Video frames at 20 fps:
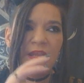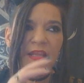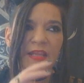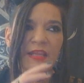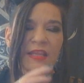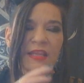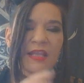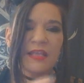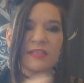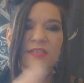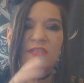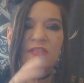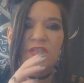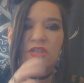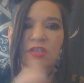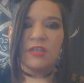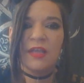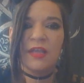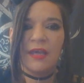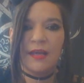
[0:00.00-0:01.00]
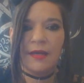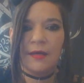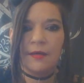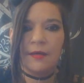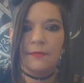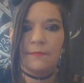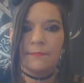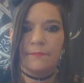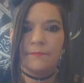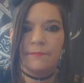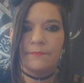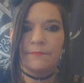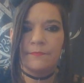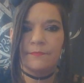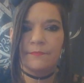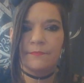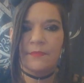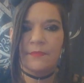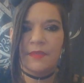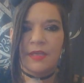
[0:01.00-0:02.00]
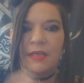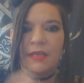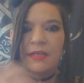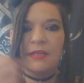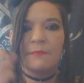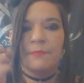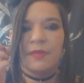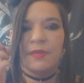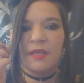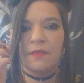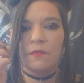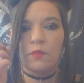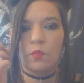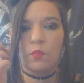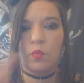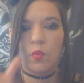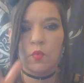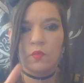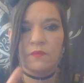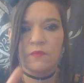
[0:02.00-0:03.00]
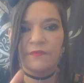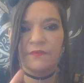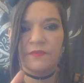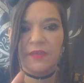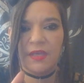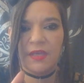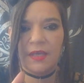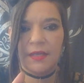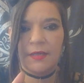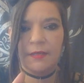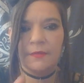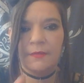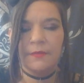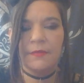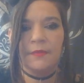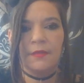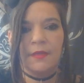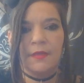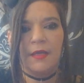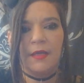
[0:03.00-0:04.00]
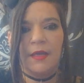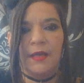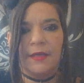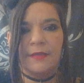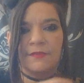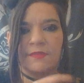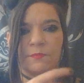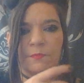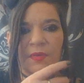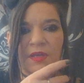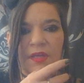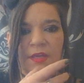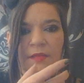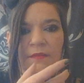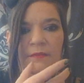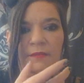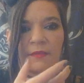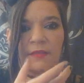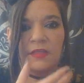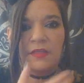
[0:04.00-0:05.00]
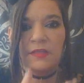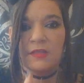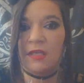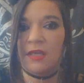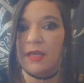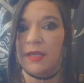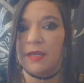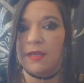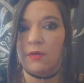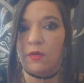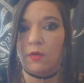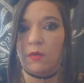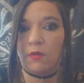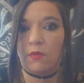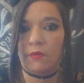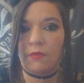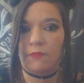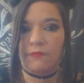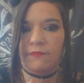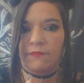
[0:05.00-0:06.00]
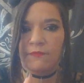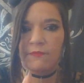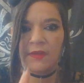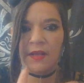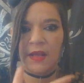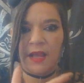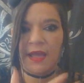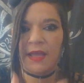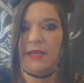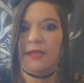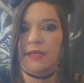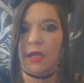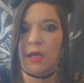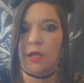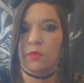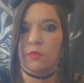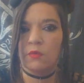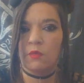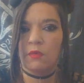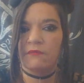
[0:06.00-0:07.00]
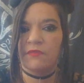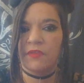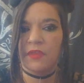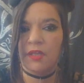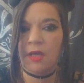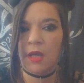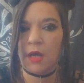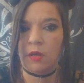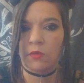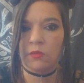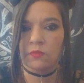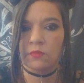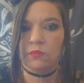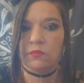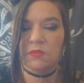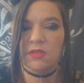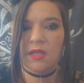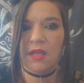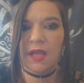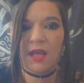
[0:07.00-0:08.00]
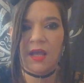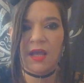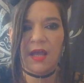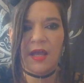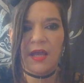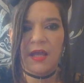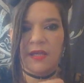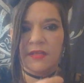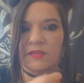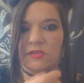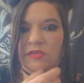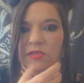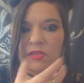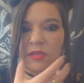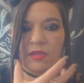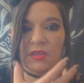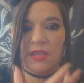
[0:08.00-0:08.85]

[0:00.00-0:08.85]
this year, and it being the wolf year and being the year of letting go of the old and the